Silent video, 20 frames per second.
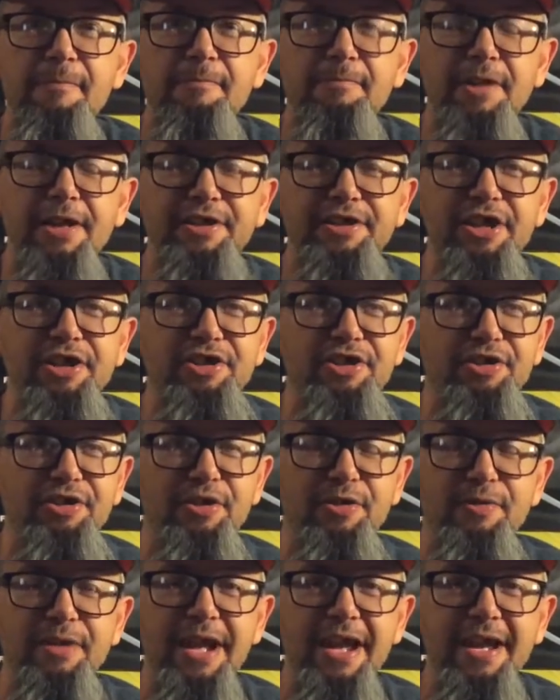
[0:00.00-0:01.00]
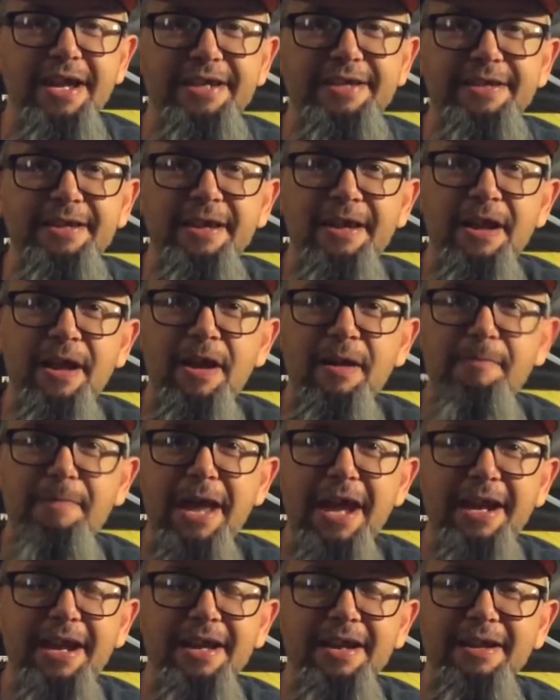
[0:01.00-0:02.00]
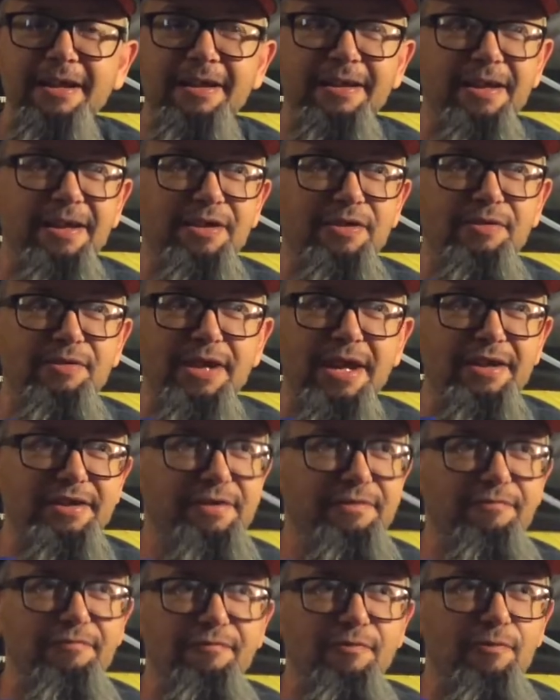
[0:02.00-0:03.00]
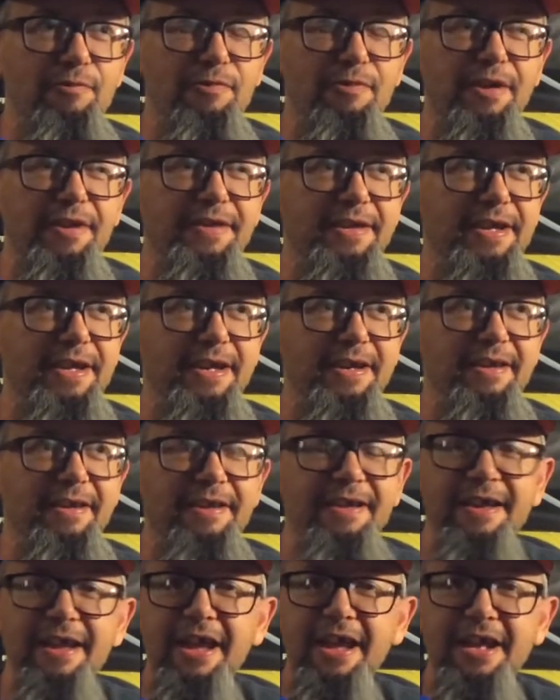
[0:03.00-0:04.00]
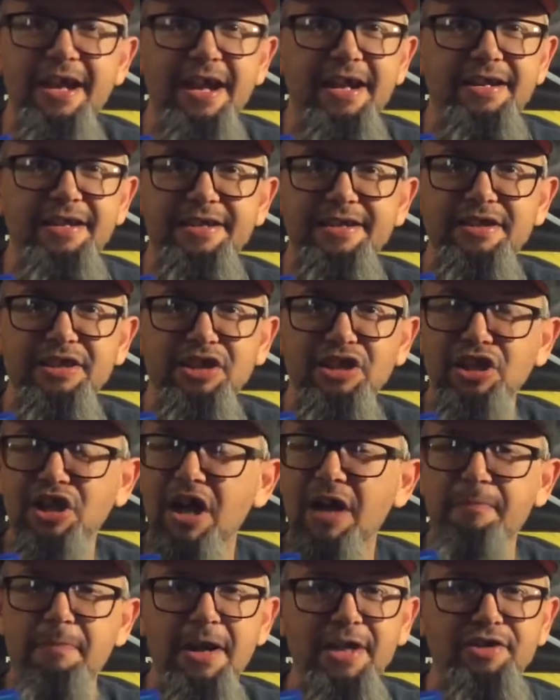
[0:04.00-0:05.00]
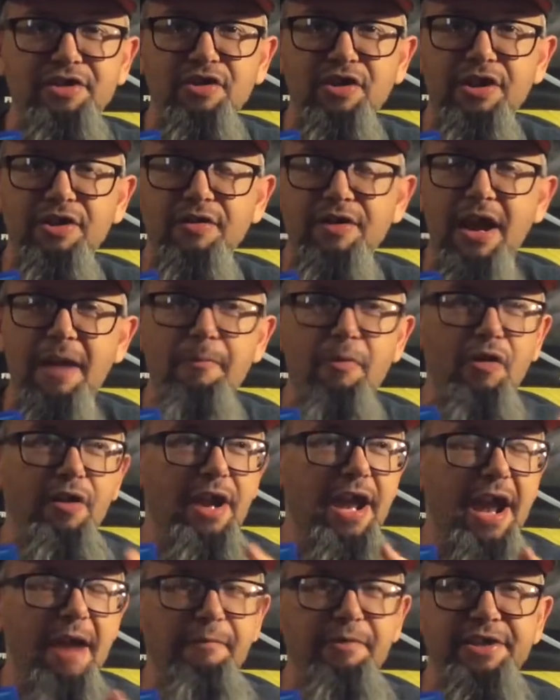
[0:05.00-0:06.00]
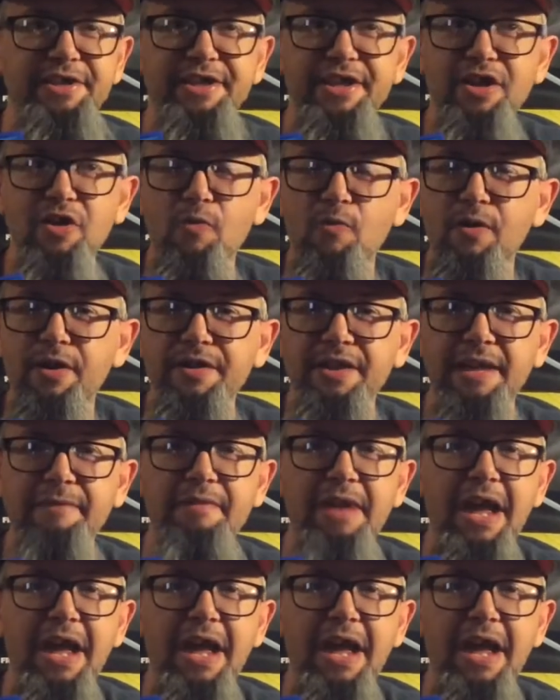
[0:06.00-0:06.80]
PlayStation 2 days, back in 2004, I think. And I just love Monster Hunter. I bought every single one they've